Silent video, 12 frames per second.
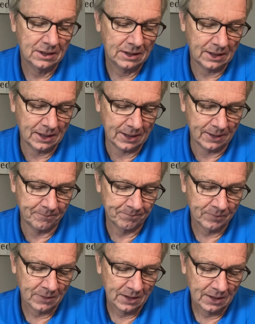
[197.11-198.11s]

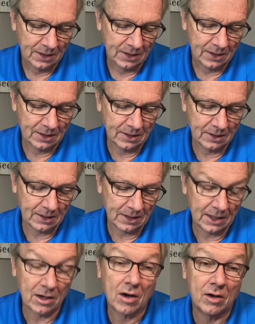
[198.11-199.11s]

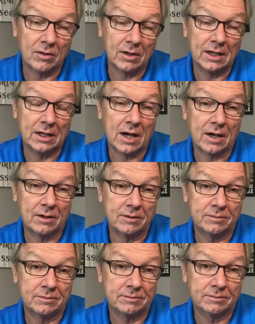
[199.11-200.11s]
In
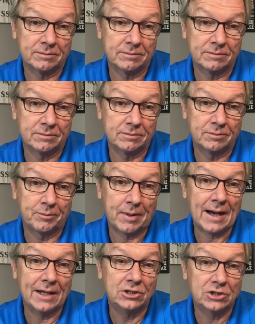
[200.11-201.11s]
our
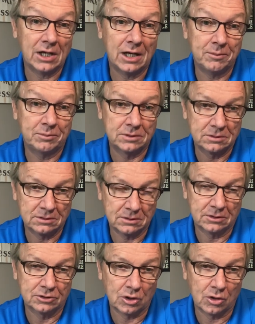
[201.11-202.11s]
pie-shaped
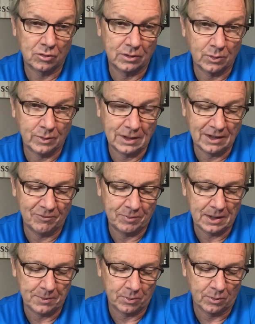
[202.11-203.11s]
circle that we give
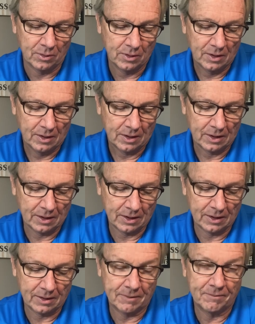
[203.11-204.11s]
people,
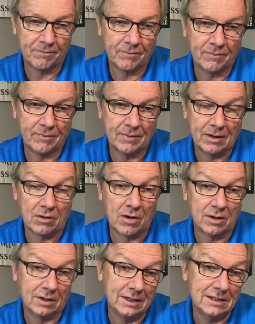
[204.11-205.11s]
there
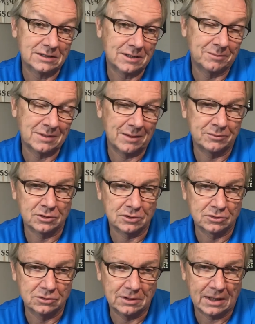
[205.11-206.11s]
are at least, sometimes there's
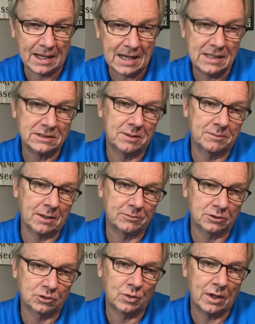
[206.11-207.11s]
8, sometimes
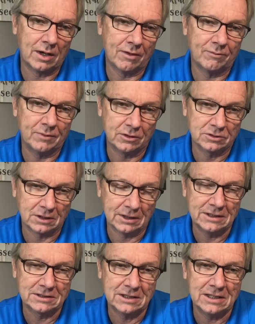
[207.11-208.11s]
there's 12. There's at
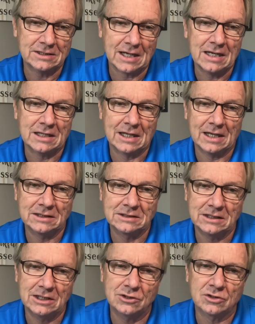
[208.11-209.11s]
least these 8 things,
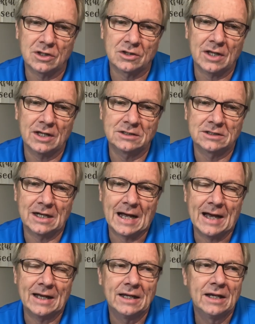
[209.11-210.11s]
and these are the things that
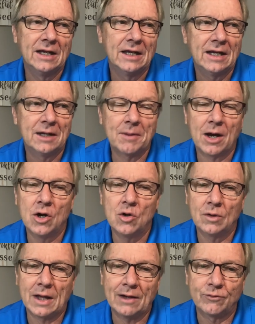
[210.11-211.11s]
I, in my
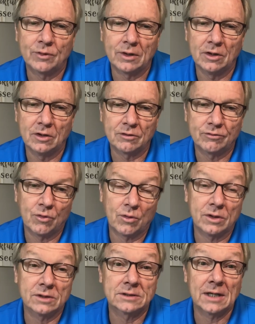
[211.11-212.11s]
own life, really look for
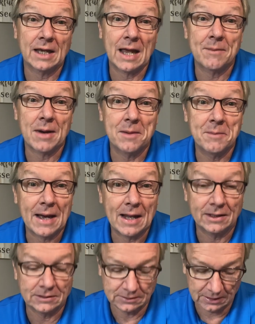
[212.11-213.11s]
to say, am I
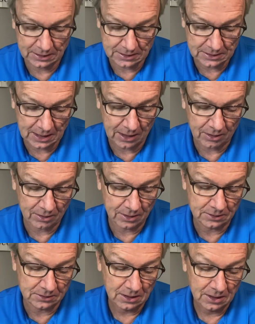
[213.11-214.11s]
balanced in these
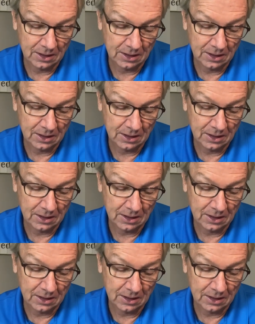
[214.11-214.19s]
areas?